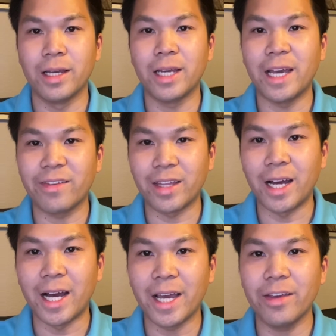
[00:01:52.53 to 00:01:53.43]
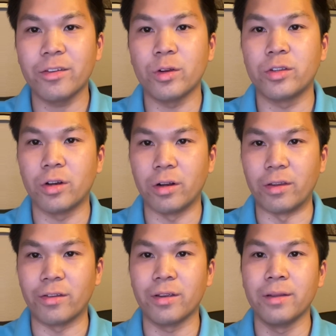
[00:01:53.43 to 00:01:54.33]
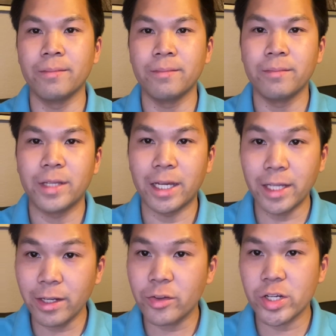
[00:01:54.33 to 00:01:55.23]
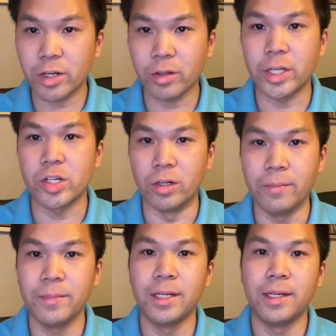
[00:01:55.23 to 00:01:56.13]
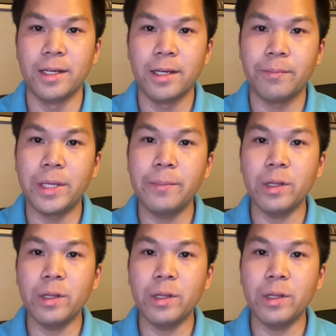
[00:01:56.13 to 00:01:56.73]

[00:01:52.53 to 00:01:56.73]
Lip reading: has the highest returns. And that is generally true. People